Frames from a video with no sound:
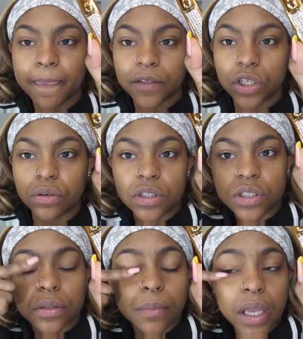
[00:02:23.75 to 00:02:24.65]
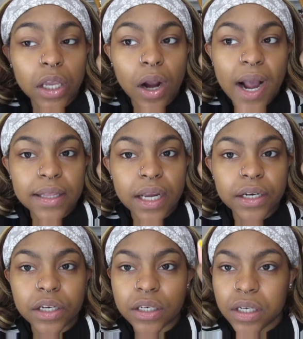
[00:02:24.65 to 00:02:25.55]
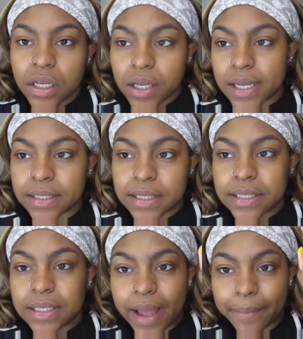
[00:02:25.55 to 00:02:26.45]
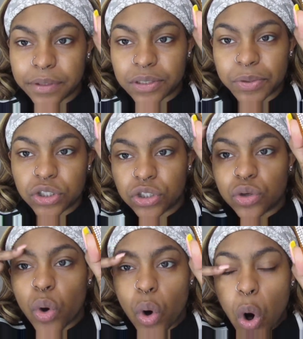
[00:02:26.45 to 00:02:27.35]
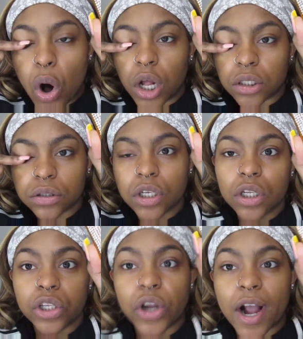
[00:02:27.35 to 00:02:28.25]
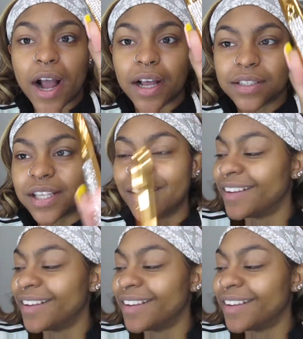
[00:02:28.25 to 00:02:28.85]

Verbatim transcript: So you can just make your eyeliner and snap these bitches on your eyes.